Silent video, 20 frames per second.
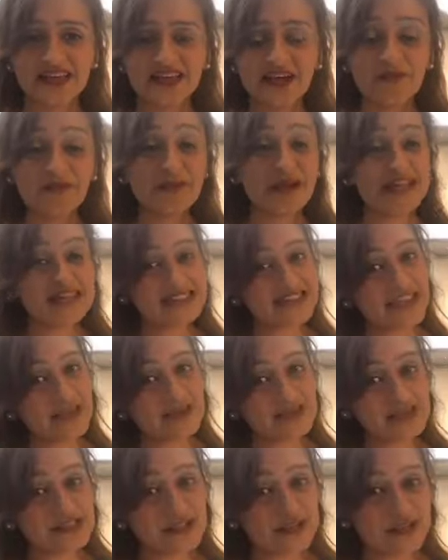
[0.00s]
My day
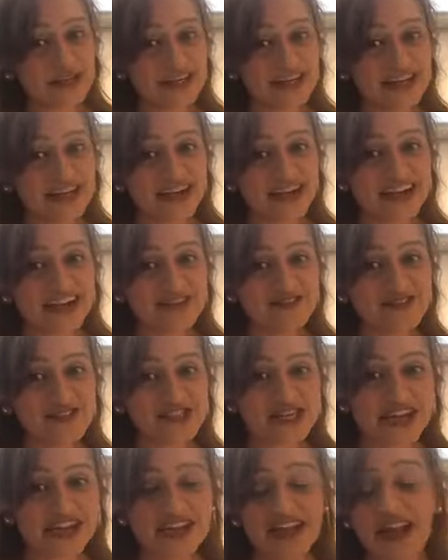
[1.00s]
was good,
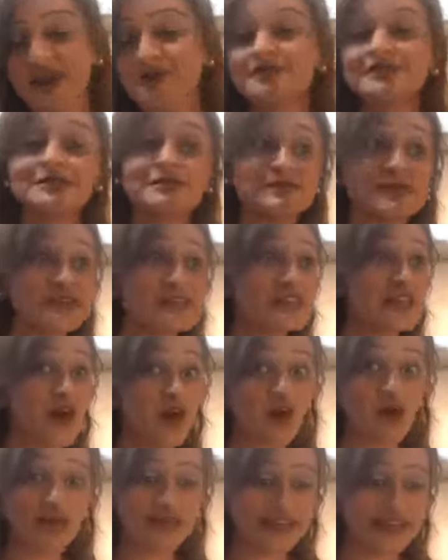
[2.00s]
Vijay. I was busy
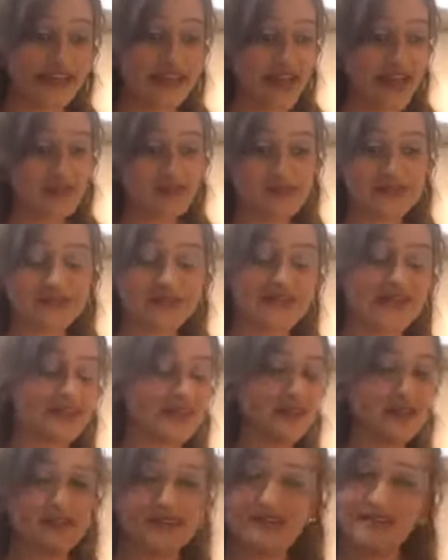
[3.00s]
all day. I was like
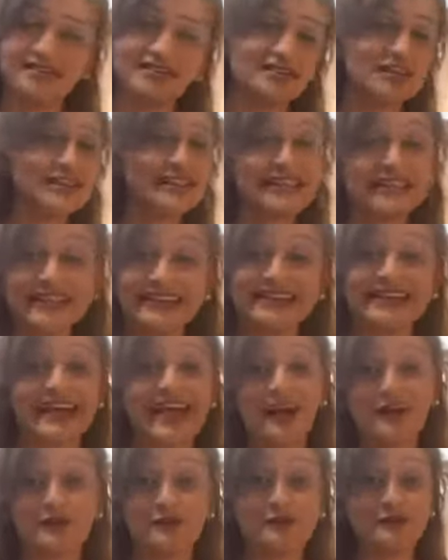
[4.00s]
cleaning
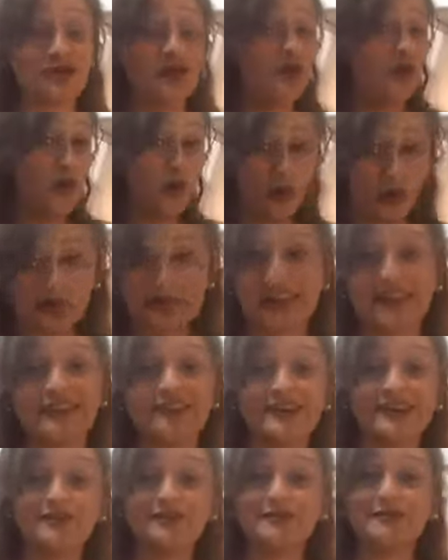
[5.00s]
house whole day
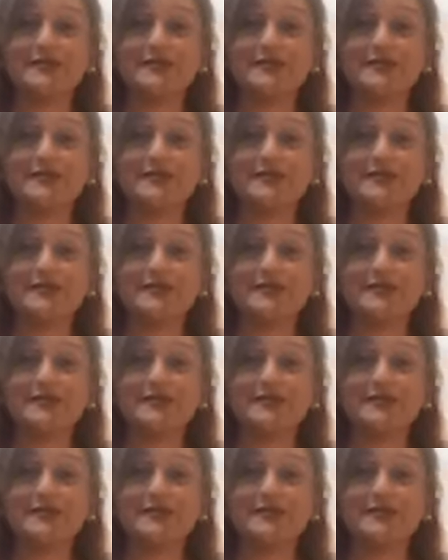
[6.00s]
from